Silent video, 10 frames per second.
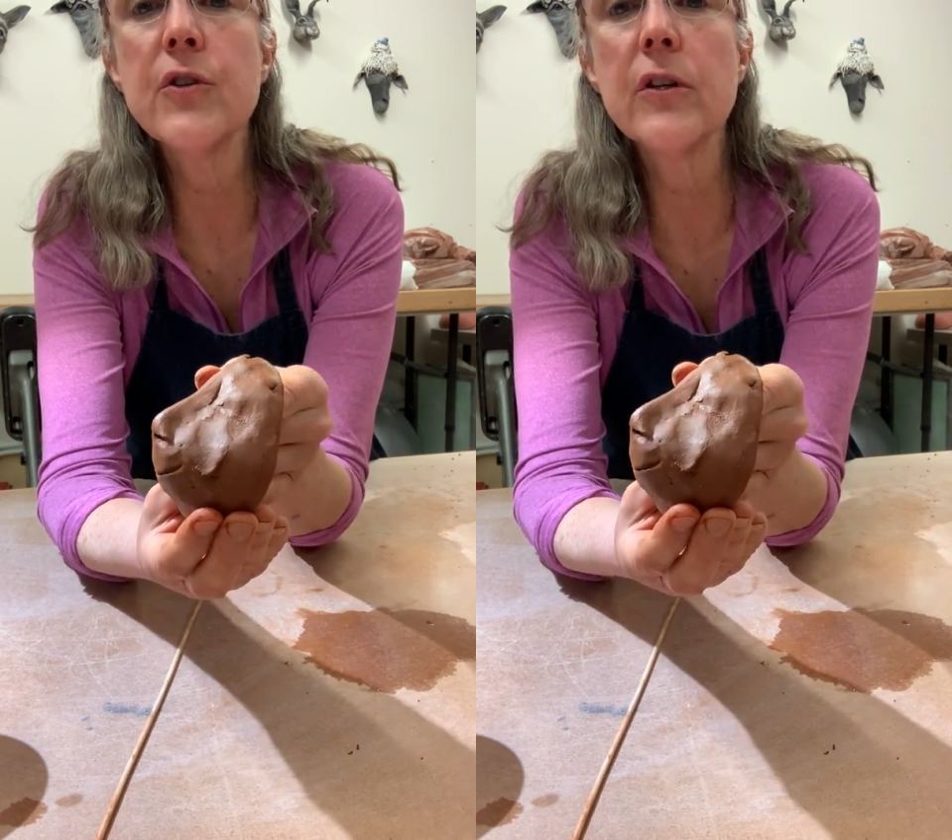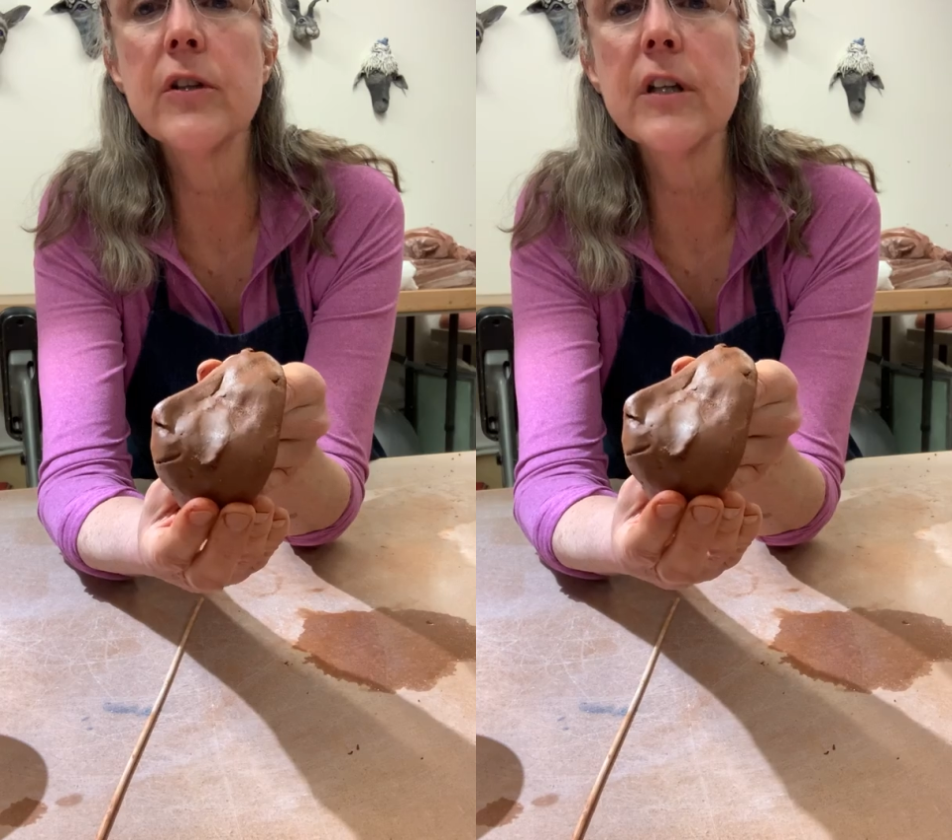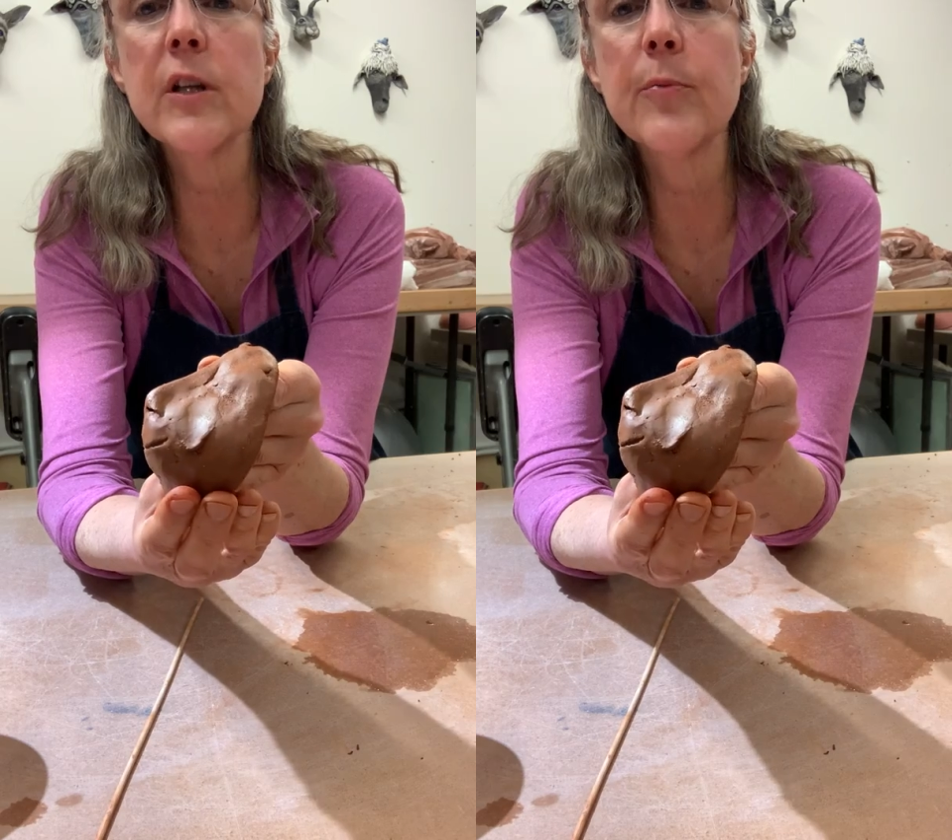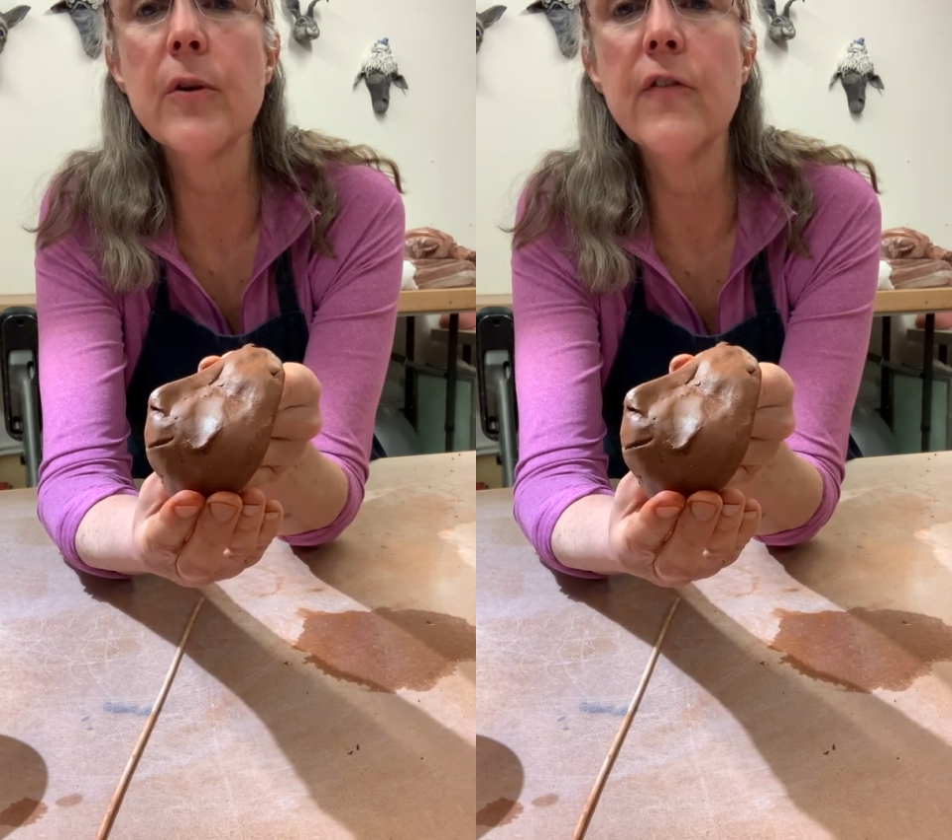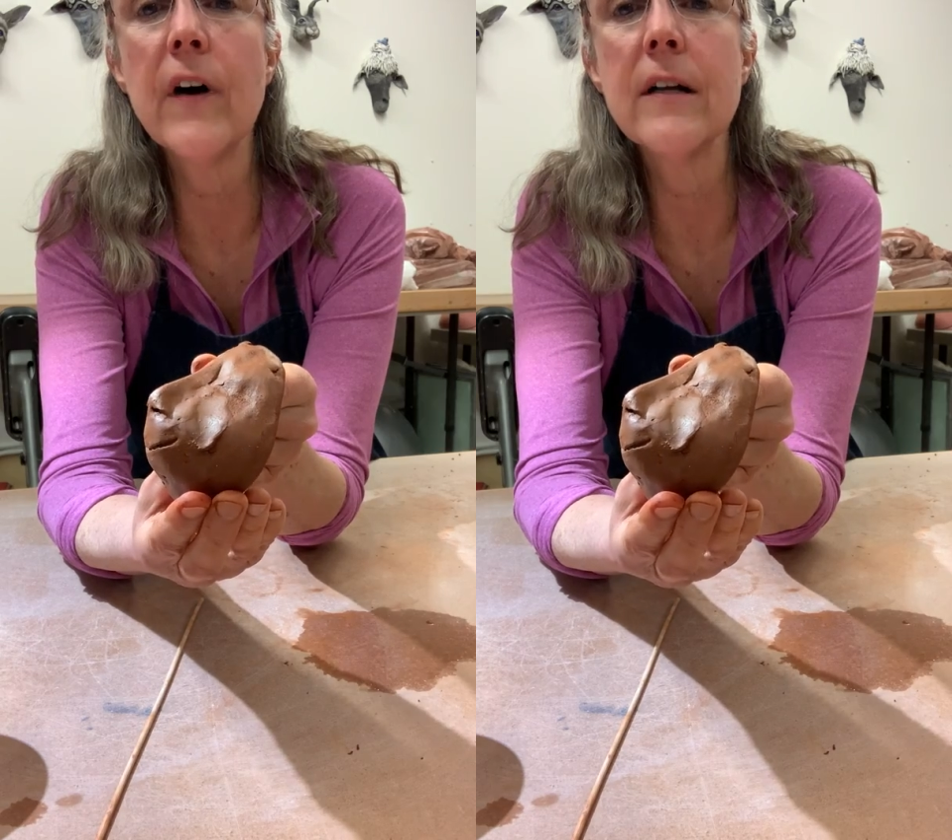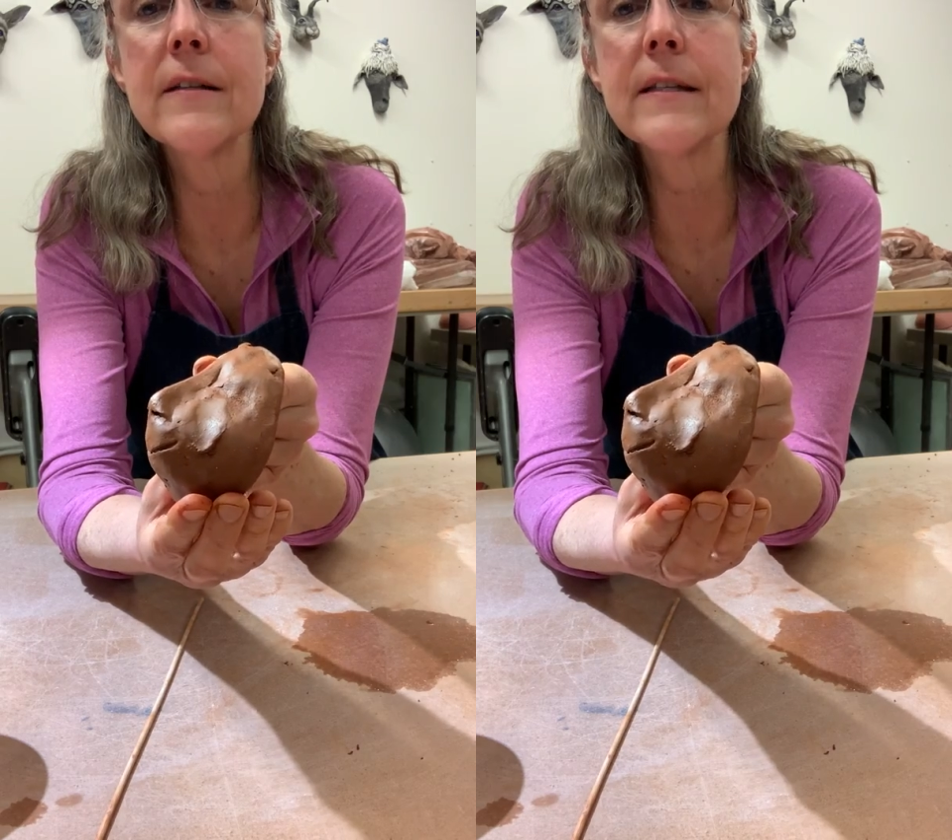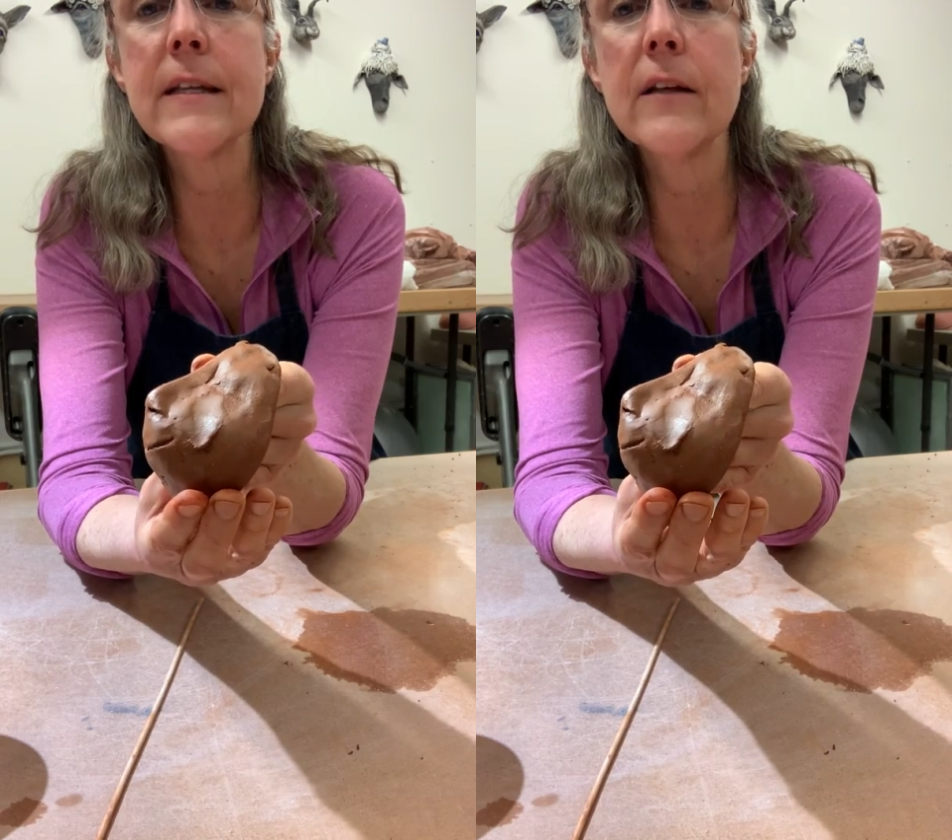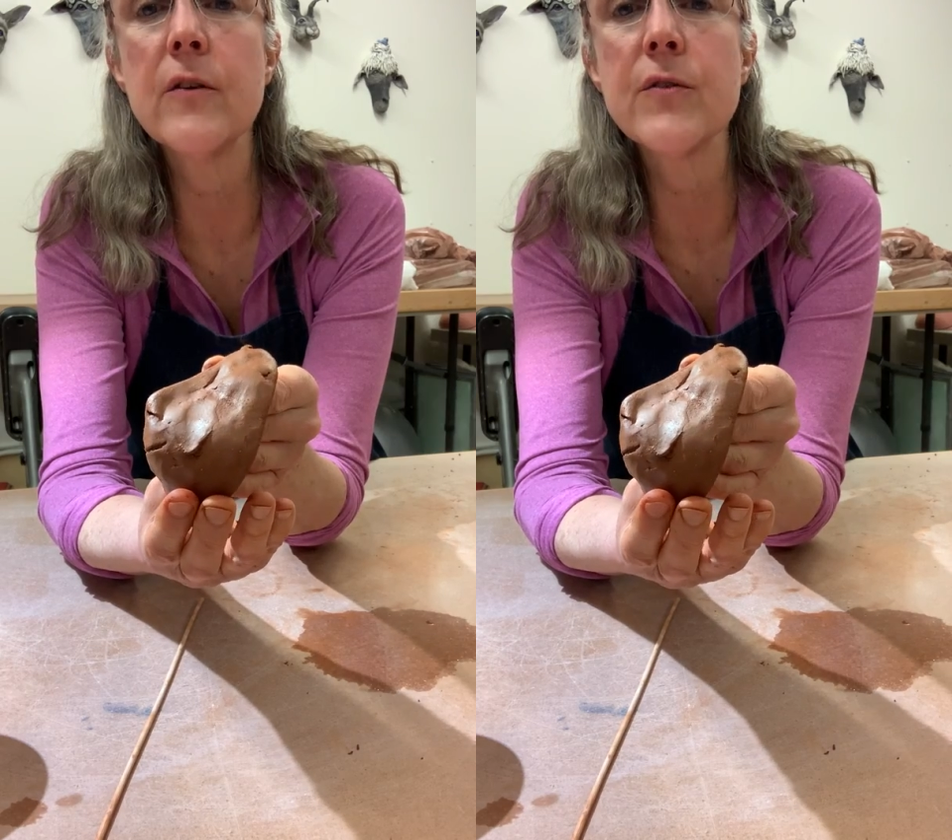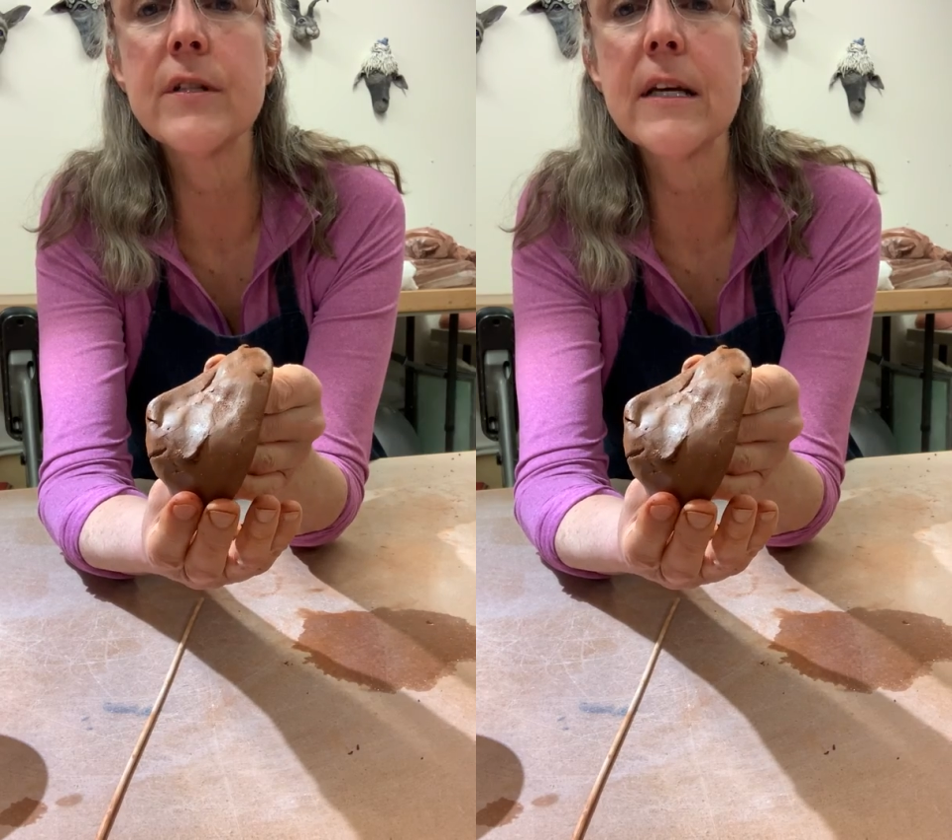You can look at the profile and see that nose